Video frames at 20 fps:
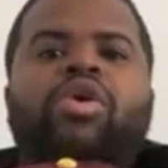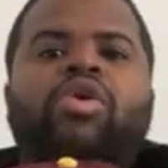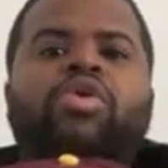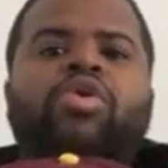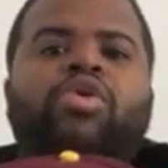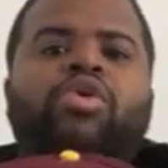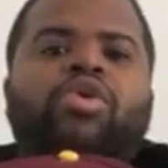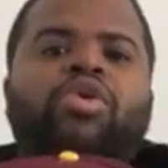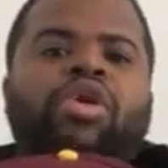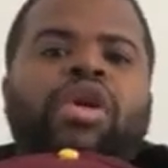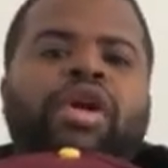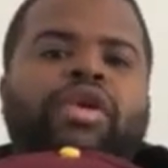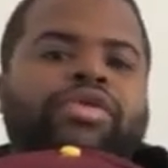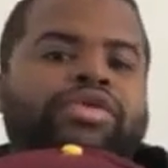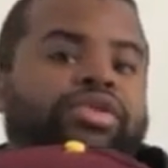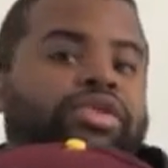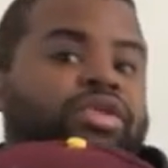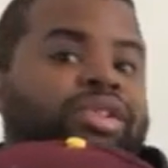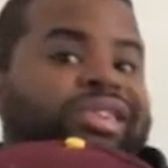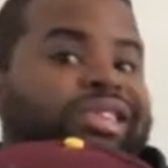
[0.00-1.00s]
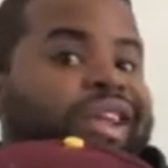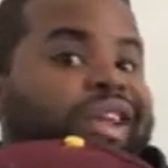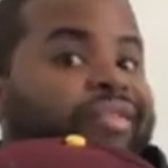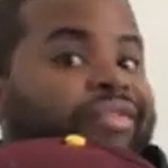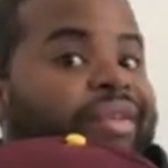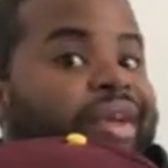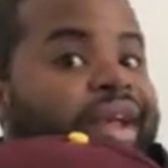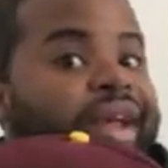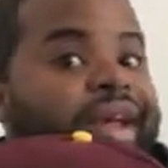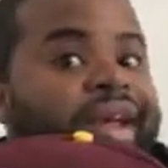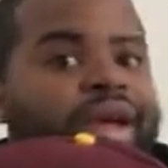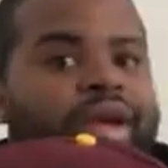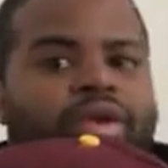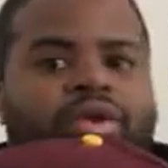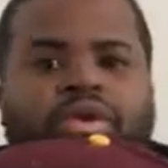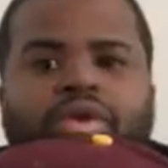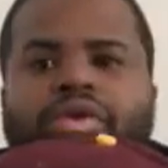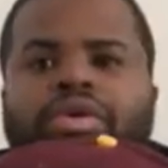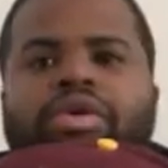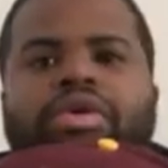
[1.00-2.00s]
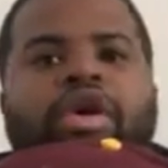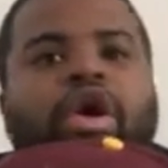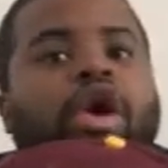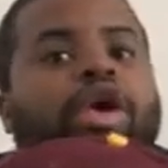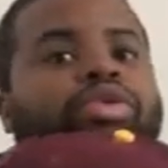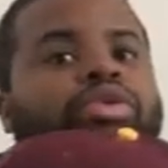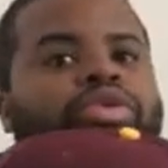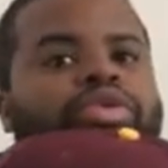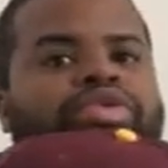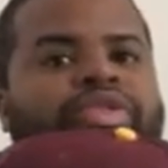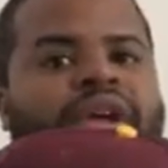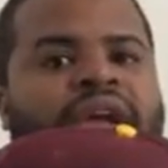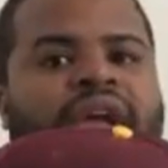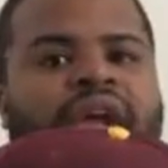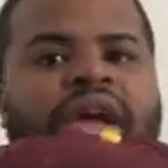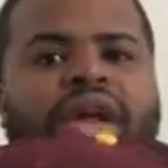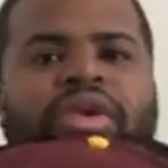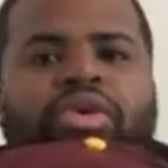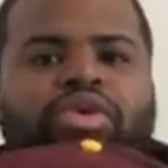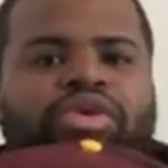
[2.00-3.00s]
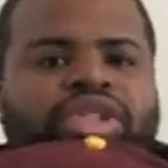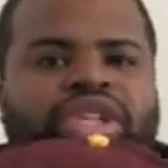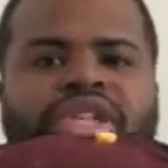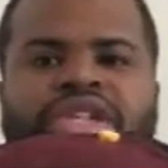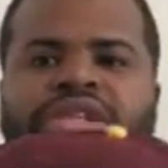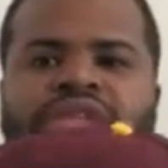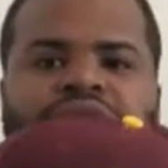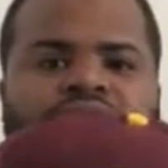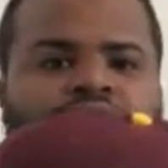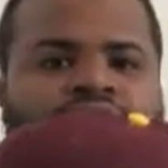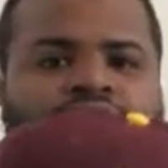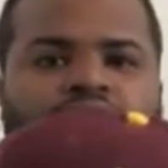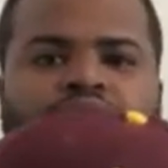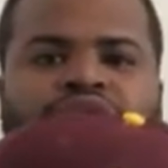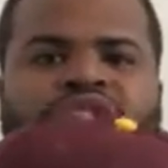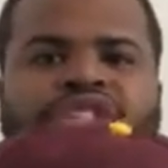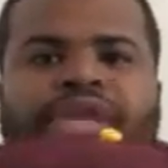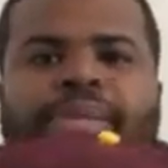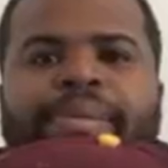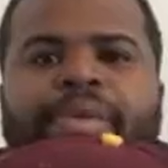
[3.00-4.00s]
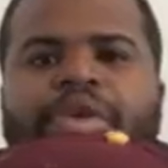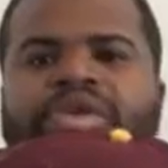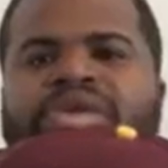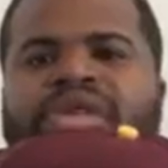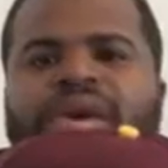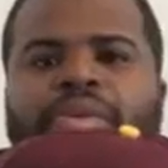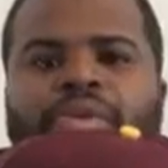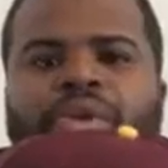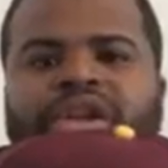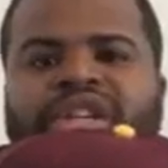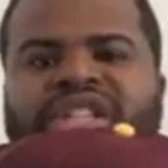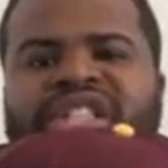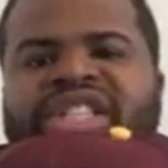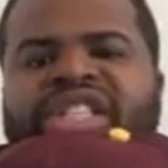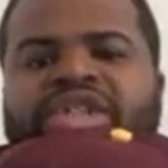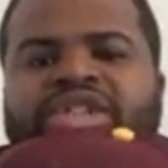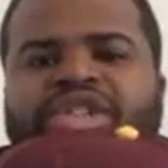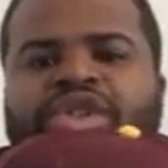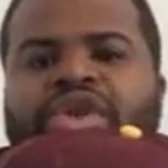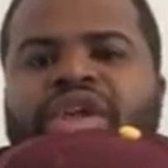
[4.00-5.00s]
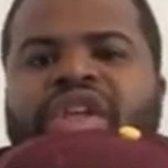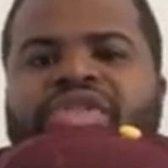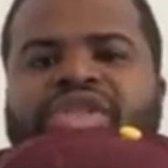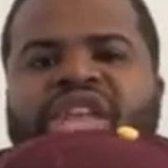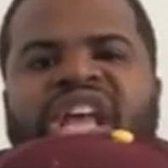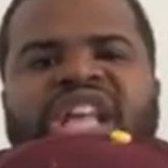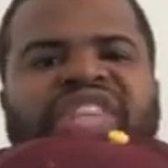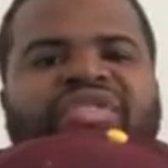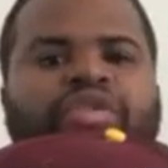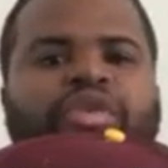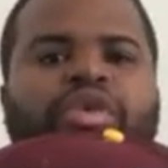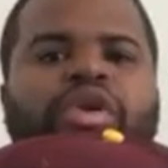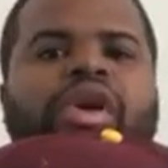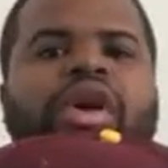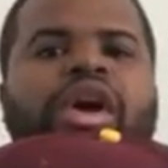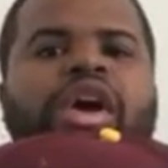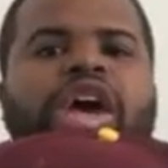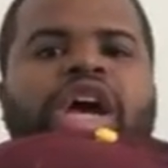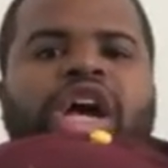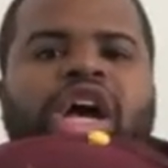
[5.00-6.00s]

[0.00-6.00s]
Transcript: or Arizona State fan or Cardinals fan, or just just a person that wanted just to show their thanks for